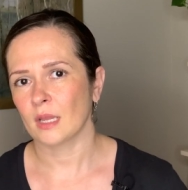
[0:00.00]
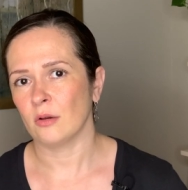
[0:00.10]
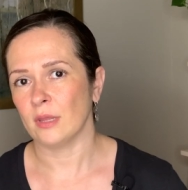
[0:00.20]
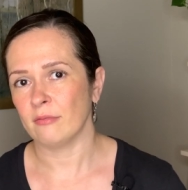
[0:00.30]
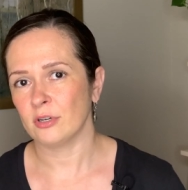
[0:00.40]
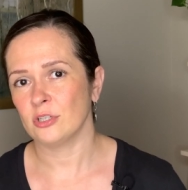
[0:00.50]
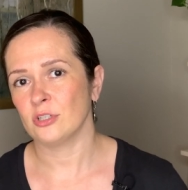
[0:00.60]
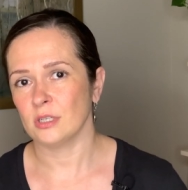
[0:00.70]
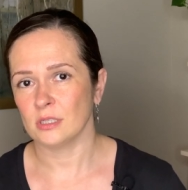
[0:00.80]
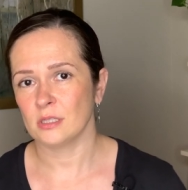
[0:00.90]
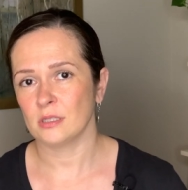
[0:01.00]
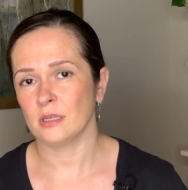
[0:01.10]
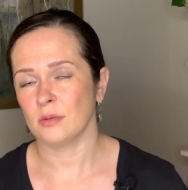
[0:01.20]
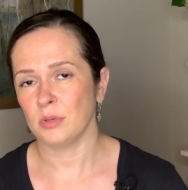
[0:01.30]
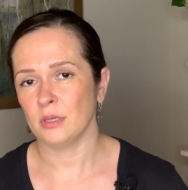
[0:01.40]
on average it's
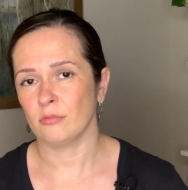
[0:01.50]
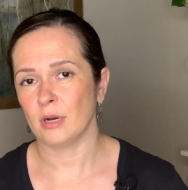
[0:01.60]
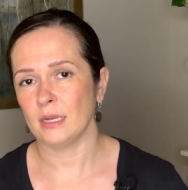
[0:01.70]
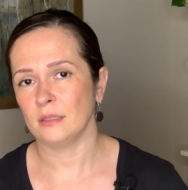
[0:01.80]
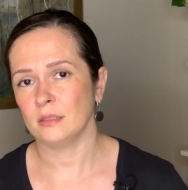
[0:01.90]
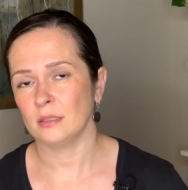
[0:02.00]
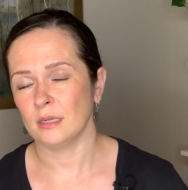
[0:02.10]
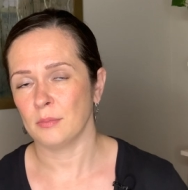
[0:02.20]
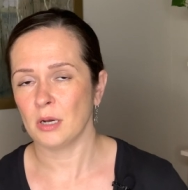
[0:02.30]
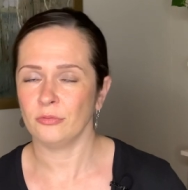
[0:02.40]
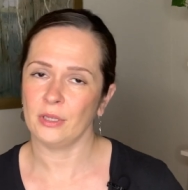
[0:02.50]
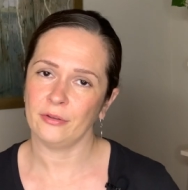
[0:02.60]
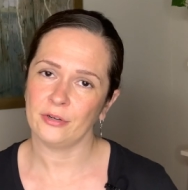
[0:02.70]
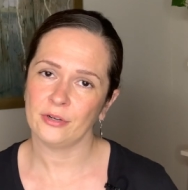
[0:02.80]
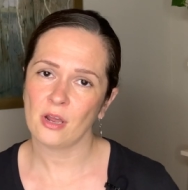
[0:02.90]
gonna be right at about
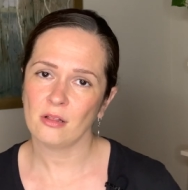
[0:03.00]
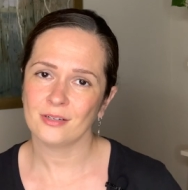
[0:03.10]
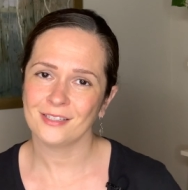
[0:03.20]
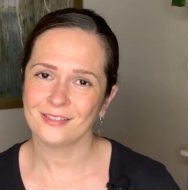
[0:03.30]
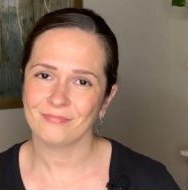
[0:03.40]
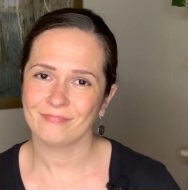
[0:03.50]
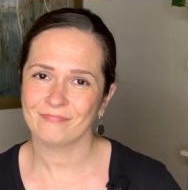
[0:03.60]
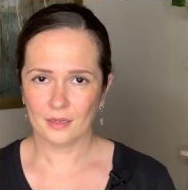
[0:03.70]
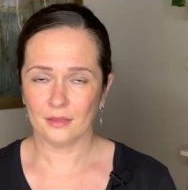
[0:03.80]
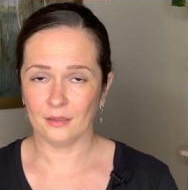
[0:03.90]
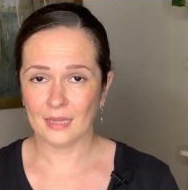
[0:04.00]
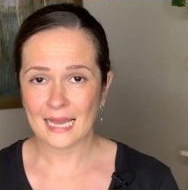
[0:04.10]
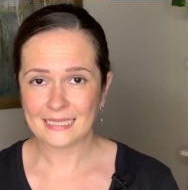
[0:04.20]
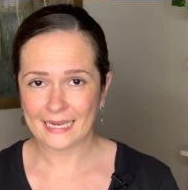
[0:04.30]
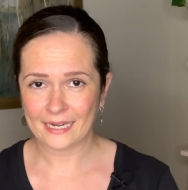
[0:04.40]
$900. The
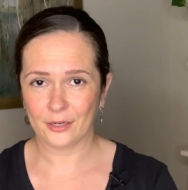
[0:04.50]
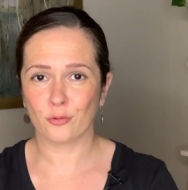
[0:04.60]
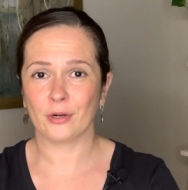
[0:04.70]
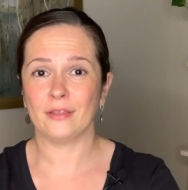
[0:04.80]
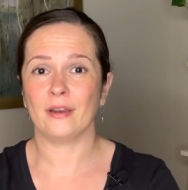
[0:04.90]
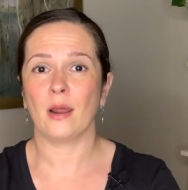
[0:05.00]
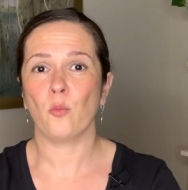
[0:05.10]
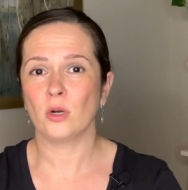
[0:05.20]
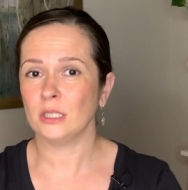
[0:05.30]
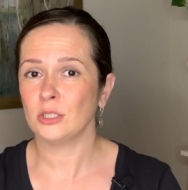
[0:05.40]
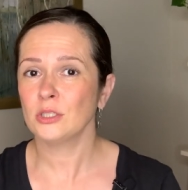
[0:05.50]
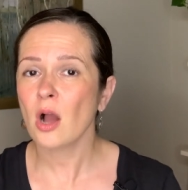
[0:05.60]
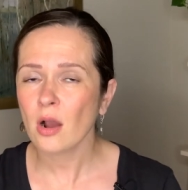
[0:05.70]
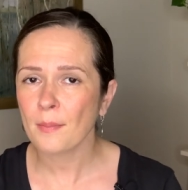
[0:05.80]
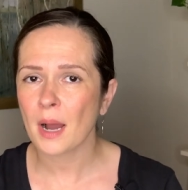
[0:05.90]
last category that I wanted to
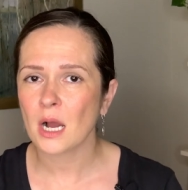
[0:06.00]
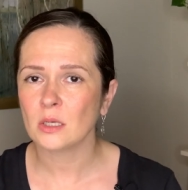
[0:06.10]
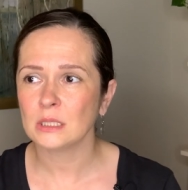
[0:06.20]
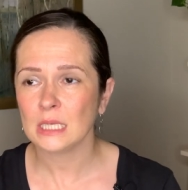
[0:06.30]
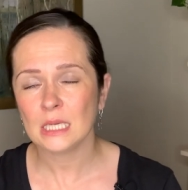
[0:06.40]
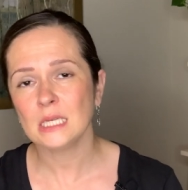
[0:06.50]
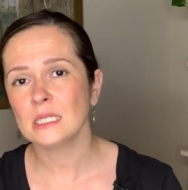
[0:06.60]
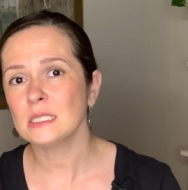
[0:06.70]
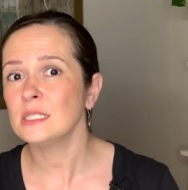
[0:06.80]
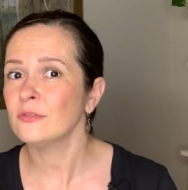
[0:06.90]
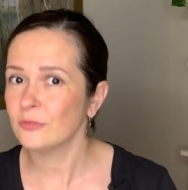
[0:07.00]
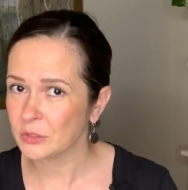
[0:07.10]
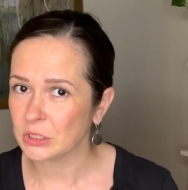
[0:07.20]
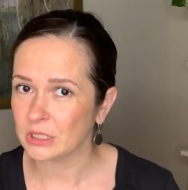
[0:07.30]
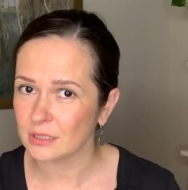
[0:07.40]
talk about is
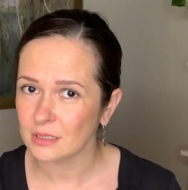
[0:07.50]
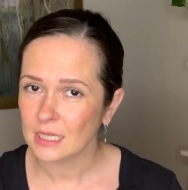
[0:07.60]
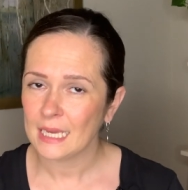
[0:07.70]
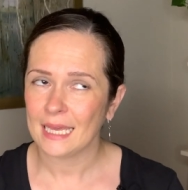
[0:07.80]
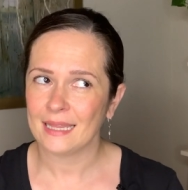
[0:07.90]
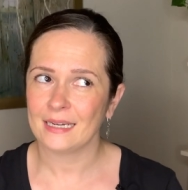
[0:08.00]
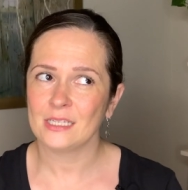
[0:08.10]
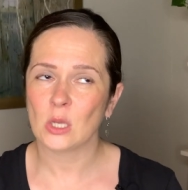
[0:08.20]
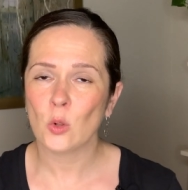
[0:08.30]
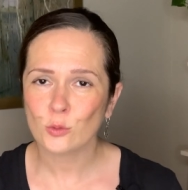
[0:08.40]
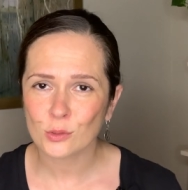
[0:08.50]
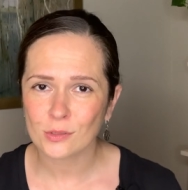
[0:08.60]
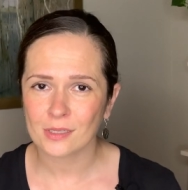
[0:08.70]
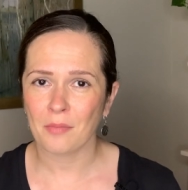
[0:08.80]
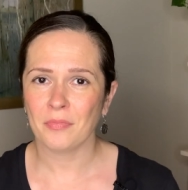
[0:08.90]
food, and that is also
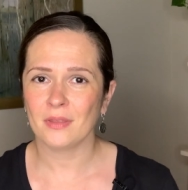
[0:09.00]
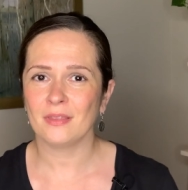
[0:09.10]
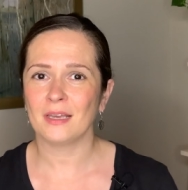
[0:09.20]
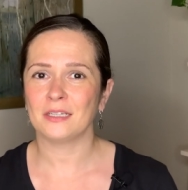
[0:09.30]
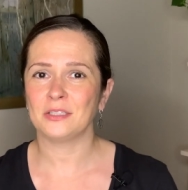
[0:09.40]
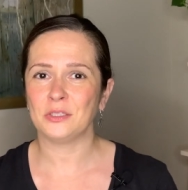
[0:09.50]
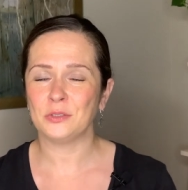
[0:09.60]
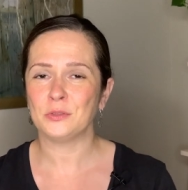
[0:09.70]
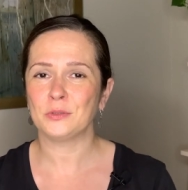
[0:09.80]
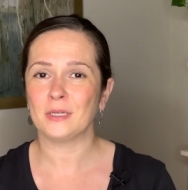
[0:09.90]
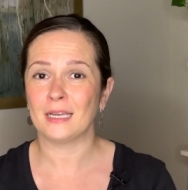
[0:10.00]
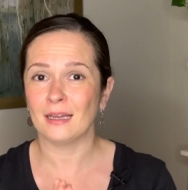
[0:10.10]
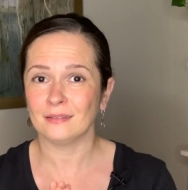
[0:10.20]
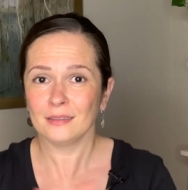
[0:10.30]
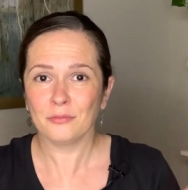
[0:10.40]
something that you
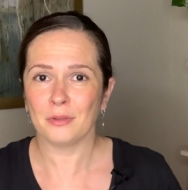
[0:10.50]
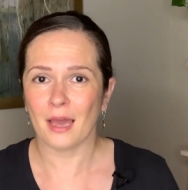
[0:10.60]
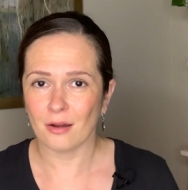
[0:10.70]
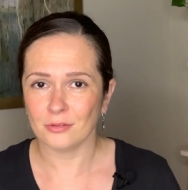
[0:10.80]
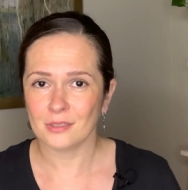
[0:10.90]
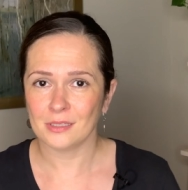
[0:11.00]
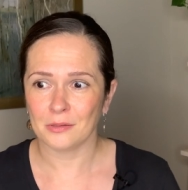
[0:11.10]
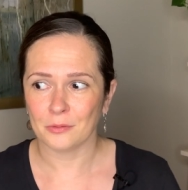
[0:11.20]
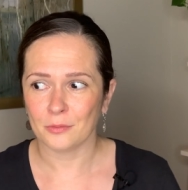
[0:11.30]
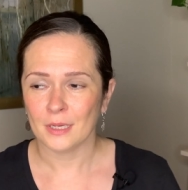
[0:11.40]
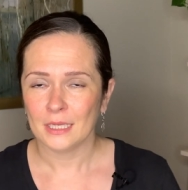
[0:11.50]
cannot live without. So